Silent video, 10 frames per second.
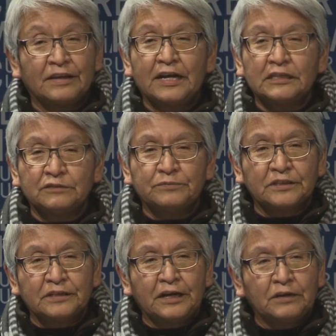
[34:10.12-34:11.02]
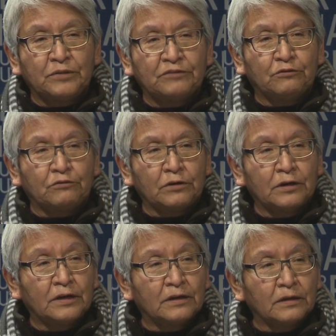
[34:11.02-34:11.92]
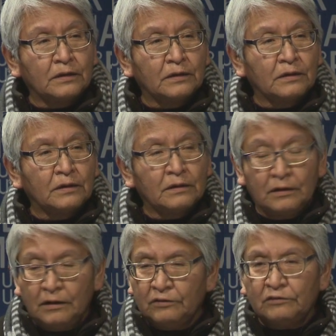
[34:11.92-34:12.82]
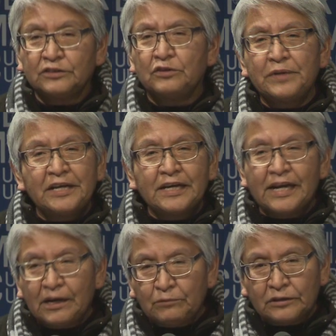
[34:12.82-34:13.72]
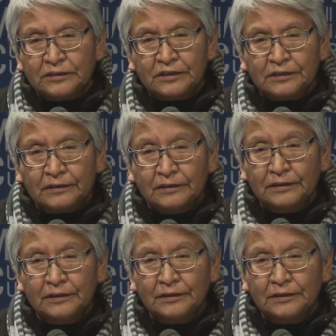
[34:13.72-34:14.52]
that hasn't been taken before? There's so many cameras here.